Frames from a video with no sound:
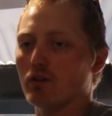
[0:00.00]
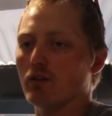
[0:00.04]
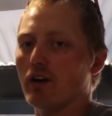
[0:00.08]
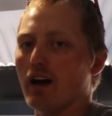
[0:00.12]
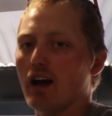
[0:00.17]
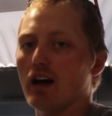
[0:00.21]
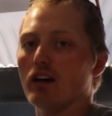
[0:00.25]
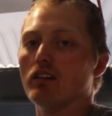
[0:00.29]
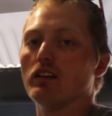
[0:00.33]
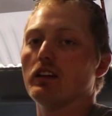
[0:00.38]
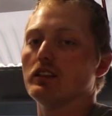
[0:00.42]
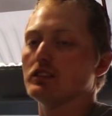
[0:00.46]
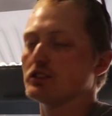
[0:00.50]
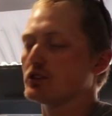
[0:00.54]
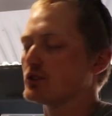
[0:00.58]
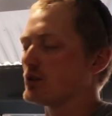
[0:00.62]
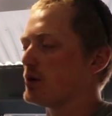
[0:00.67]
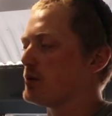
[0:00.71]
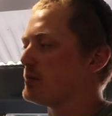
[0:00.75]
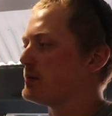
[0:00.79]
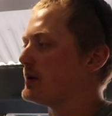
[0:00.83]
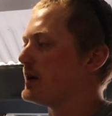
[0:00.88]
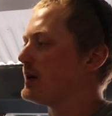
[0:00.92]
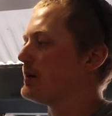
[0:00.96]
around and
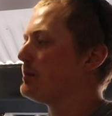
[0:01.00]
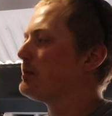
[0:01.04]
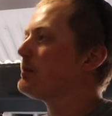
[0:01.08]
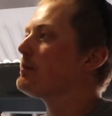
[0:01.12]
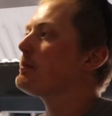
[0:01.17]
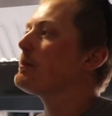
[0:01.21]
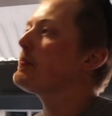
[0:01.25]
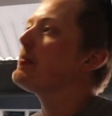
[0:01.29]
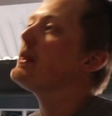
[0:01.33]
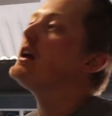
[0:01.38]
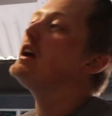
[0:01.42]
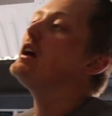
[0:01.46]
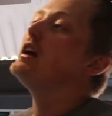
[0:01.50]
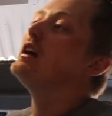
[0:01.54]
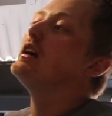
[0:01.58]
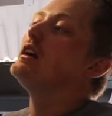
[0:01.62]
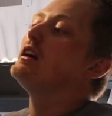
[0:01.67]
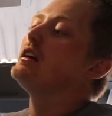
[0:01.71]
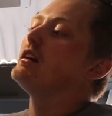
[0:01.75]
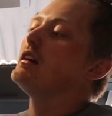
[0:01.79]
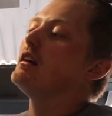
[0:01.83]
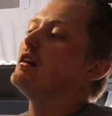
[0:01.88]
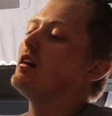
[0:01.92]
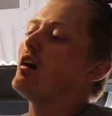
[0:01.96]
soap up.
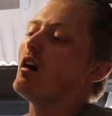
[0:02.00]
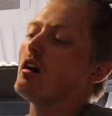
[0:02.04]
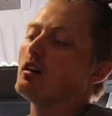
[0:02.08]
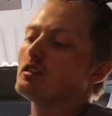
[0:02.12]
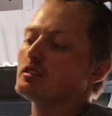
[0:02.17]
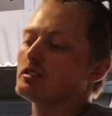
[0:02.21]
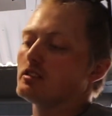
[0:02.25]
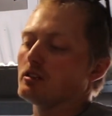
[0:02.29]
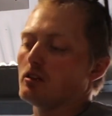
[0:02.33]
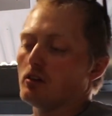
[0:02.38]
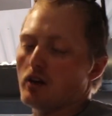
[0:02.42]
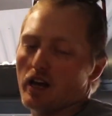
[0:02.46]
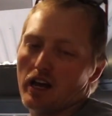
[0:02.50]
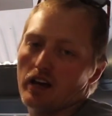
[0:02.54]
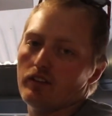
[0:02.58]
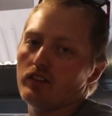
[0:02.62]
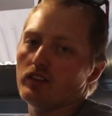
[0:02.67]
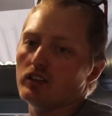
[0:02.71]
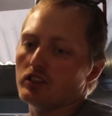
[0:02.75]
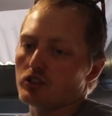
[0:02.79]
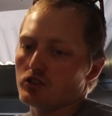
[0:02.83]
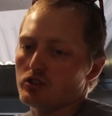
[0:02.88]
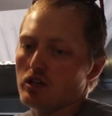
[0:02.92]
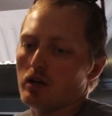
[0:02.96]
Also,
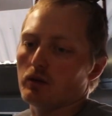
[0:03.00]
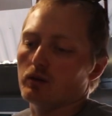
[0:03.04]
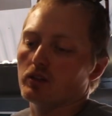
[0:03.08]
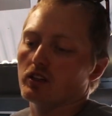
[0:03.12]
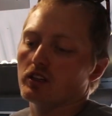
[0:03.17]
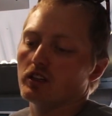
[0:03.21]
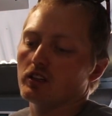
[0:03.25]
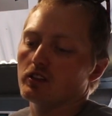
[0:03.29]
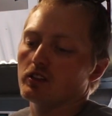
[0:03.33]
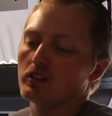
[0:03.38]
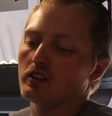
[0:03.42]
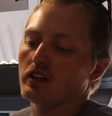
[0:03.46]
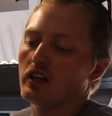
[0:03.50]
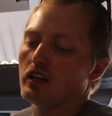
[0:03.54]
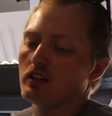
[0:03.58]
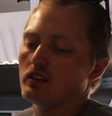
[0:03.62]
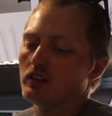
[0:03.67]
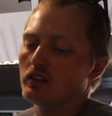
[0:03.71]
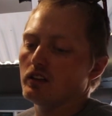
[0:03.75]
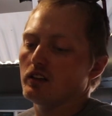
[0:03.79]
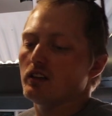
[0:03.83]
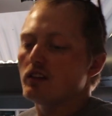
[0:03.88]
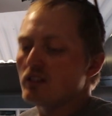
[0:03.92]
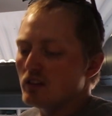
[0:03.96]
having the shower curtain
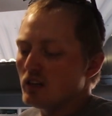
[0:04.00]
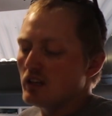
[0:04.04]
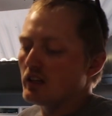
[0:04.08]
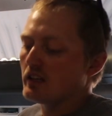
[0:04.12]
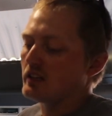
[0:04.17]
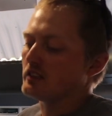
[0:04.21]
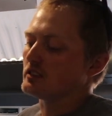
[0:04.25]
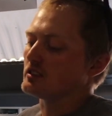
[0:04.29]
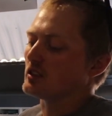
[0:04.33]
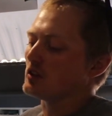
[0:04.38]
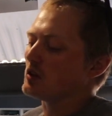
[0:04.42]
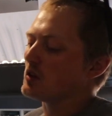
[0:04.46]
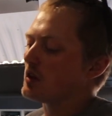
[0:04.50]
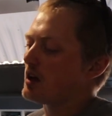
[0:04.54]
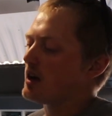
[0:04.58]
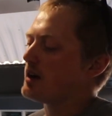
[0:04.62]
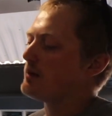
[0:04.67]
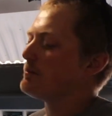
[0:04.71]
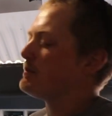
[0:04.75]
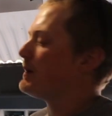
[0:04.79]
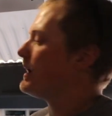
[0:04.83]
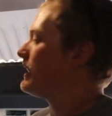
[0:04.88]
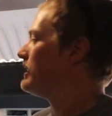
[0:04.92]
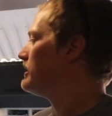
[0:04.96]
on there is a
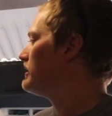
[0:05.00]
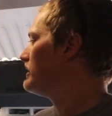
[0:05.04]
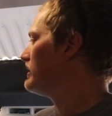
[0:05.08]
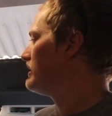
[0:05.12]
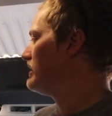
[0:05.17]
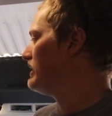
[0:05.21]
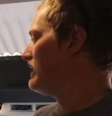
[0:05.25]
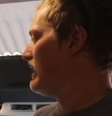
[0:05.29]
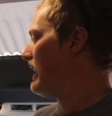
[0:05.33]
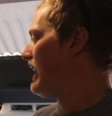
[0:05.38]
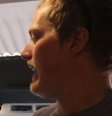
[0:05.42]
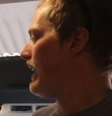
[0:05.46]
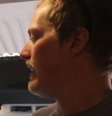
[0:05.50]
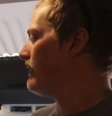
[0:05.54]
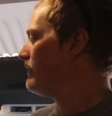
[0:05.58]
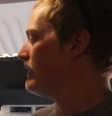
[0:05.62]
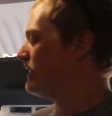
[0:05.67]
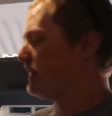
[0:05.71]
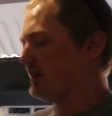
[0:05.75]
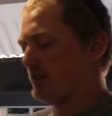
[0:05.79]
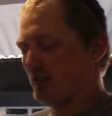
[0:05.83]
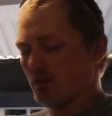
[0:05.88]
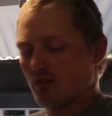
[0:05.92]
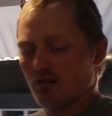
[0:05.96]
lot better
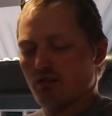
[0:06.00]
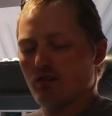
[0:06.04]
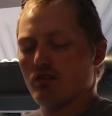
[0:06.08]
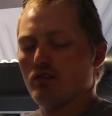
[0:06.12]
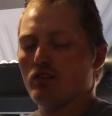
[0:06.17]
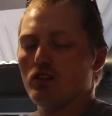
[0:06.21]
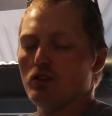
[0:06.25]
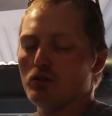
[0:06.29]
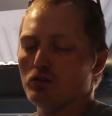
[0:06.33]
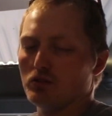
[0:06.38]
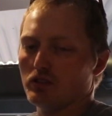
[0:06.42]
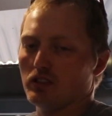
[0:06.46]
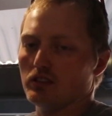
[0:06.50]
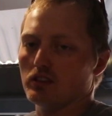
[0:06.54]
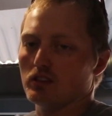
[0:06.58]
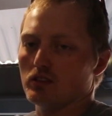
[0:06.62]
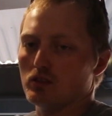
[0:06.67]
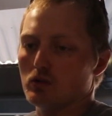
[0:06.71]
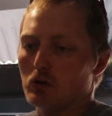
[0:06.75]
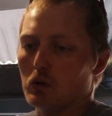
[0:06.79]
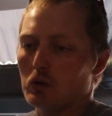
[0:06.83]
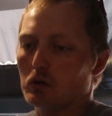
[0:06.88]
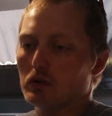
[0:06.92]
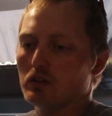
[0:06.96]
than using the
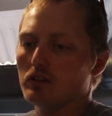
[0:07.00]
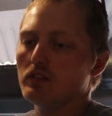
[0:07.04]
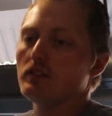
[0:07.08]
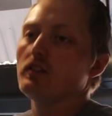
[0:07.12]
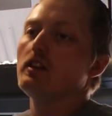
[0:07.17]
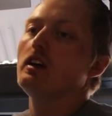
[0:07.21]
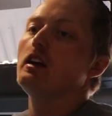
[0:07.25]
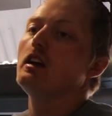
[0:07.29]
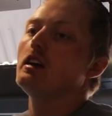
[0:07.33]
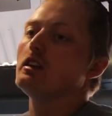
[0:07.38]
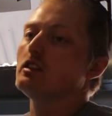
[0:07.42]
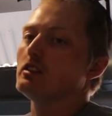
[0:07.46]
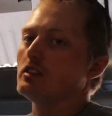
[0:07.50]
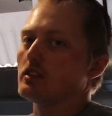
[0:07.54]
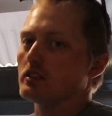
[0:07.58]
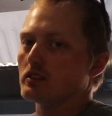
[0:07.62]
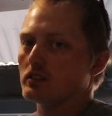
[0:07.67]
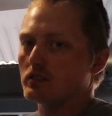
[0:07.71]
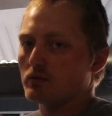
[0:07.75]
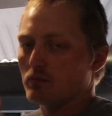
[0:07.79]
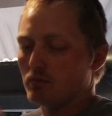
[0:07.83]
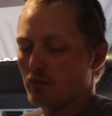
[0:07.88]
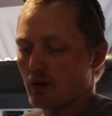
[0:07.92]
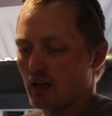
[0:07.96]
door.
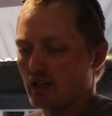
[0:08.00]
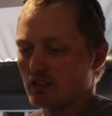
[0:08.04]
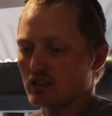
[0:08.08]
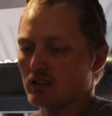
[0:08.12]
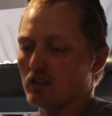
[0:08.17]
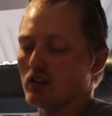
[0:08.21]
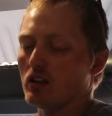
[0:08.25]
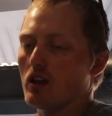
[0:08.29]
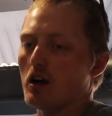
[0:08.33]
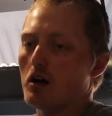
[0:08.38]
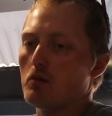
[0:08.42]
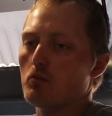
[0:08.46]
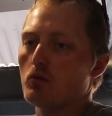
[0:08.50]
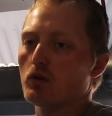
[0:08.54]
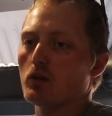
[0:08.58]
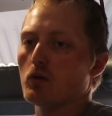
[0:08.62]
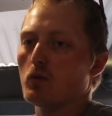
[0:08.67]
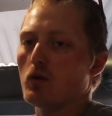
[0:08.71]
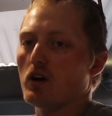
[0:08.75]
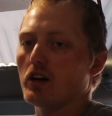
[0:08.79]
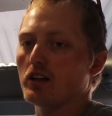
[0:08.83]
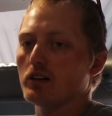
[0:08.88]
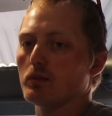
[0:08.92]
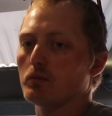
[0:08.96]
Just makes it a lot more
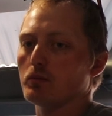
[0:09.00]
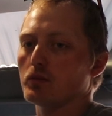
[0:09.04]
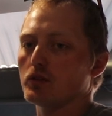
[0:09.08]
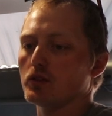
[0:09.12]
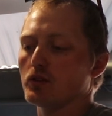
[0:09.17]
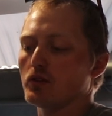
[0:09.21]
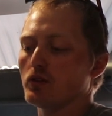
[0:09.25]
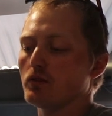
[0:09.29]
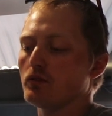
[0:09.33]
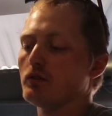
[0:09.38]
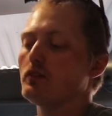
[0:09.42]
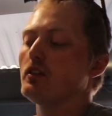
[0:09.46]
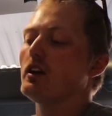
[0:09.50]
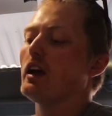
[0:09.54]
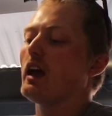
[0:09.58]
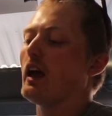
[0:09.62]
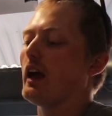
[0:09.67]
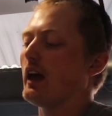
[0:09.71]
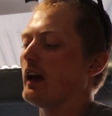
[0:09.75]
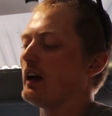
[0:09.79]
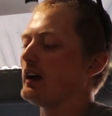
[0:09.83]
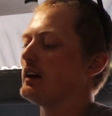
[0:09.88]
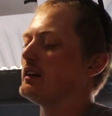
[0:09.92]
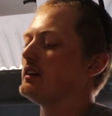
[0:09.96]
waterproof,
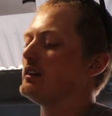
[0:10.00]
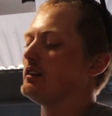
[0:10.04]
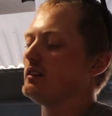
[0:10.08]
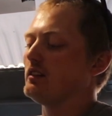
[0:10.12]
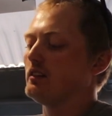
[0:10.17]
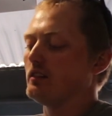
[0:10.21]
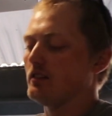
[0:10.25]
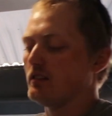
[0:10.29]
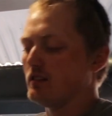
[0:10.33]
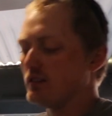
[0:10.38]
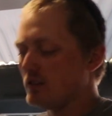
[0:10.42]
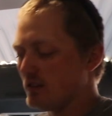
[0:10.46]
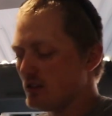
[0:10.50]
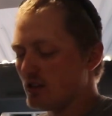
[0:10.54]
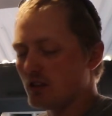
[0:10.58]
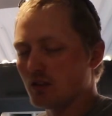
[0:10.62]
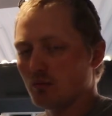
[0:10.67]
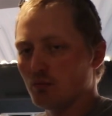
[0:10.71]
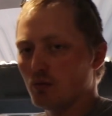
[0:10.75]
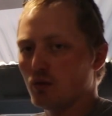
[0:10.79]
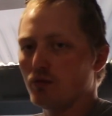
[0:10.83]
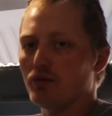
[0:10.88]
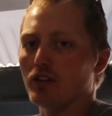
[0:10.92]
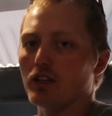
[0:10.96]
and you
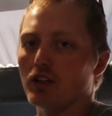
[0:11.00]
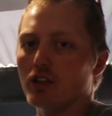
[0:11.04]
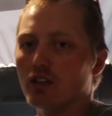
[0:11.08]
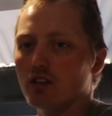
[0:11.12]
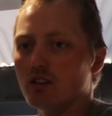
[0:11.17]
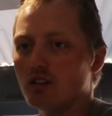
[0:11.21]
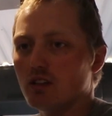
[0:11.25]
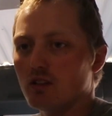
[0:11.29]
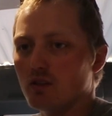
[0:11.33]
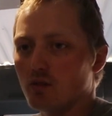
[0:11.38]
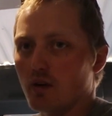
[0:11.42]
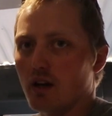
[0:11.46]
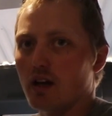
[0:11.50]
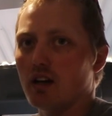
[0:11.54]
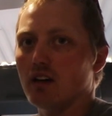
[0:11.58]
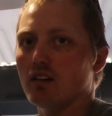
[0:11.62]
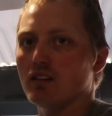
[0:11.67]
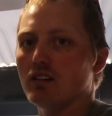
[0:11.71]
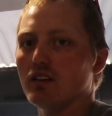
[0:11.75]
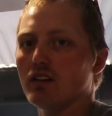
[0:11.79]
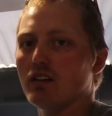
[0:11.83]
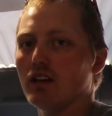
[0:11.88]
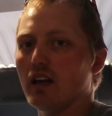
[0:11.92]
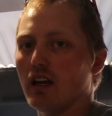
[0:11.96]
can move the curtain
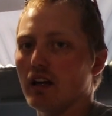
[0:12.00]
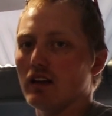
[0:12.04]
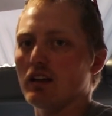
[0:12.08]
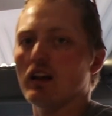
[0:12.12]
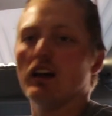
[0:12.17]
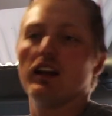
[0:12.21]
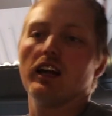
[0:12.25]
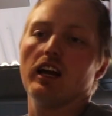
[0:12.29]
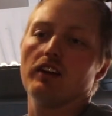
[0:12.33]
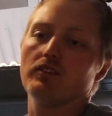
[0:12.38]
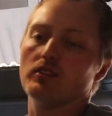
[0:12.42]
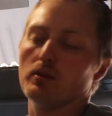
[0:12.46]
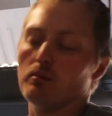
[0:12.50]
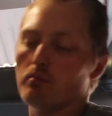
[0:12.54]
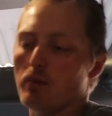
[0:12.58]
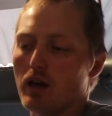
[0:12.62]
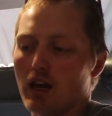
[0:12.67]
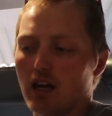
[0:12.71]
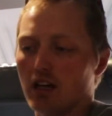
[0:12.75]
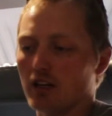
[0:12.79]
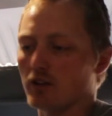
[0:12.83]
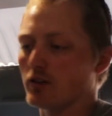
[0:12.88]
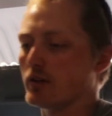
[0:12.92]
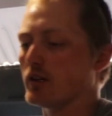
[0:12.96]
around and not have to
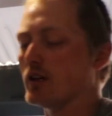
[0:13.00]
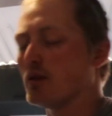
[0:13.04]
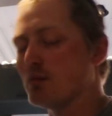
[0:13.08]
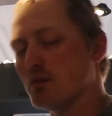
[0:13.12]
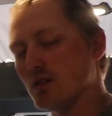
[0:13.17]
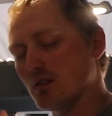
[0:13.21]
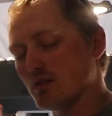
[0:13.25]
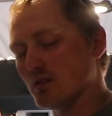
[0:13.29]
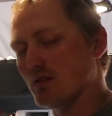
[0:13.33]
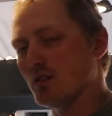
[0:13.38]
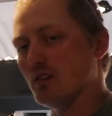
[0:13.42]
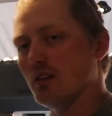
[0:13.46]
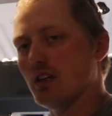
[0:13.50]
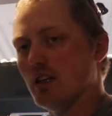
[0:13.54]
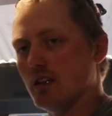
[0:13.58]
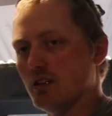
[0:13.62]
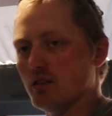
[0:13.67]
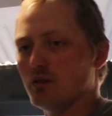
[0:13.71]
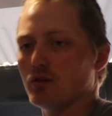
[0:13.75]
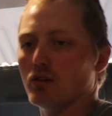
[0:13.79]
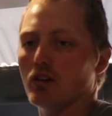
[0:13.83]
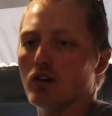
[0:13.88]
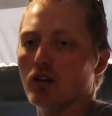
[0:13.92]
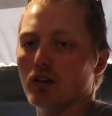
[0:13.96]
bang your elbow
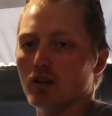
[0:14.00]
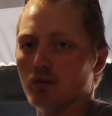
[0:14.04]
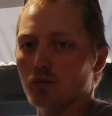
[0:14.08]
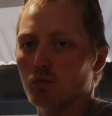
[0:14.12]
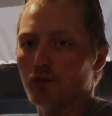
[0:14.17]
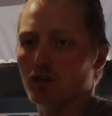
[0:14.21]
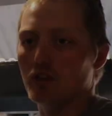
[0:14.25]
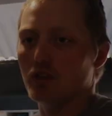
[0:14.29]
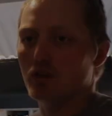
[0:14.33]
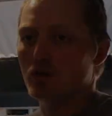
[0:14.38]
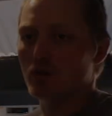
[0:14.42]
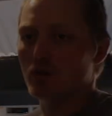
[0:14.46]
into a hardwood